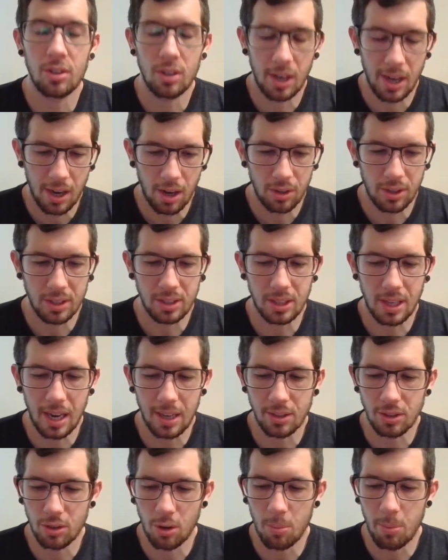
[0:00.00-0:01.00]
health has gotten
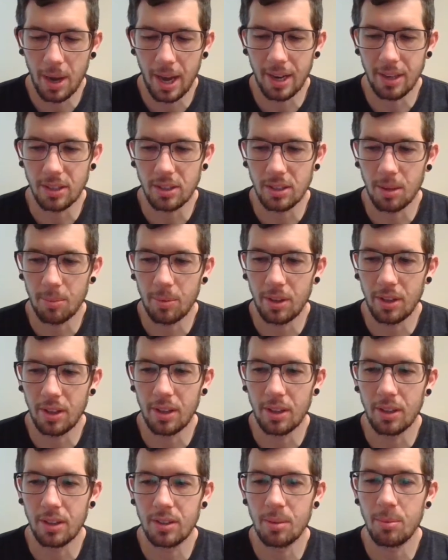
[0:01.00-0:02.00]
so bad in some of
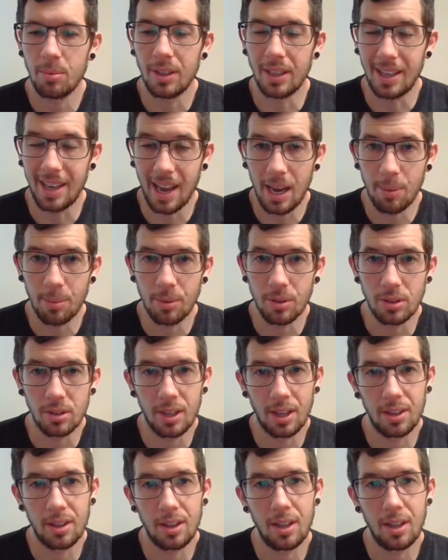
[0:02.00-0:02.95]
the gamers that